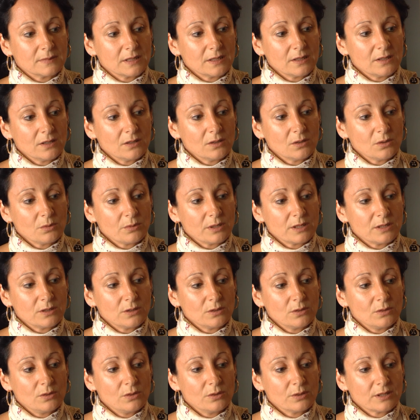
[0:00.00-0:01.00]
You know, when
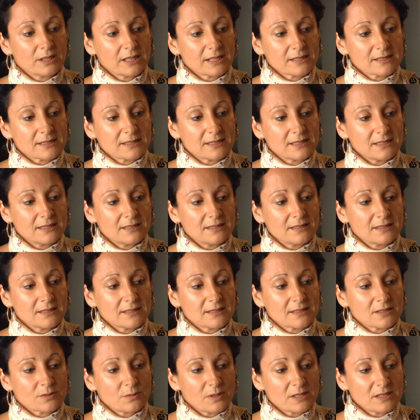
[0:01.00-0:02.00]
you look at
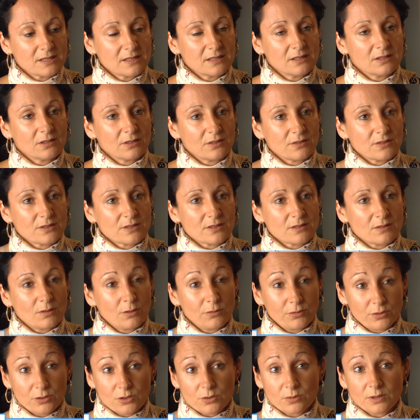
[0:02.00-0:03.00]
these 20 years,
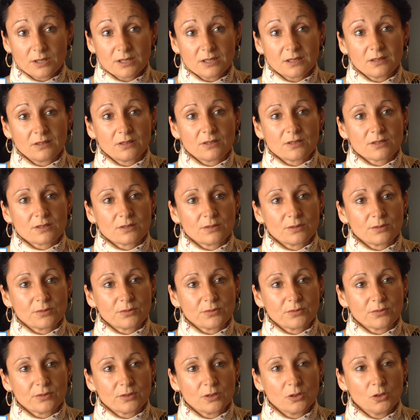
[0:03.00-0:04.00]
over 20 years of
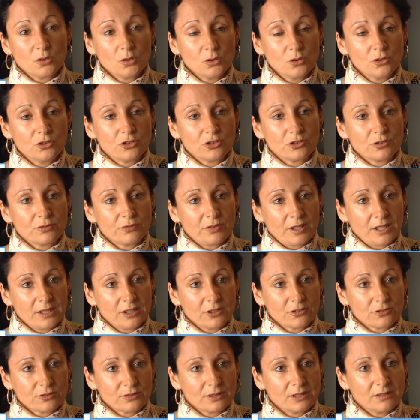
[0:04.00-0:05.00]
huge
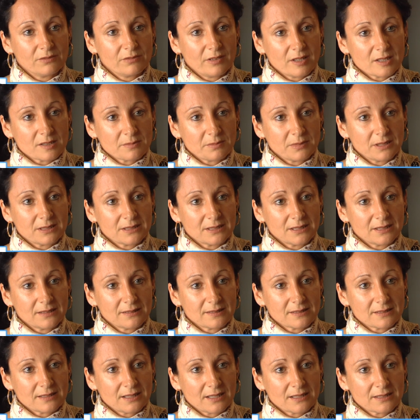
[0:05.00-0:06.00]
financial investment in
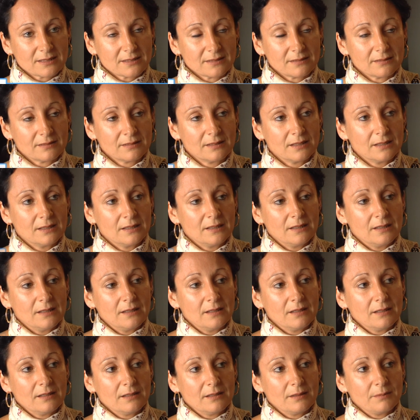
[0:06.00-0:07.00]
the sector,
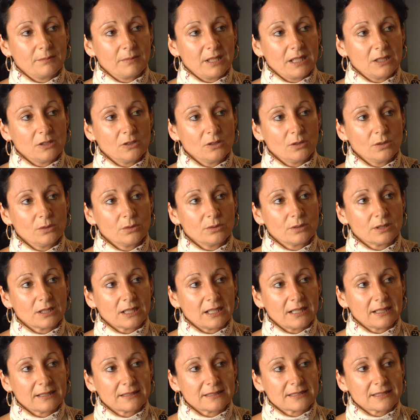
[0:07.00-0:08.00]
and you look
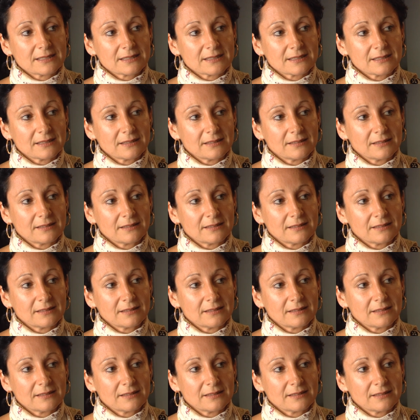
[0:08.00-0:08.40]
at,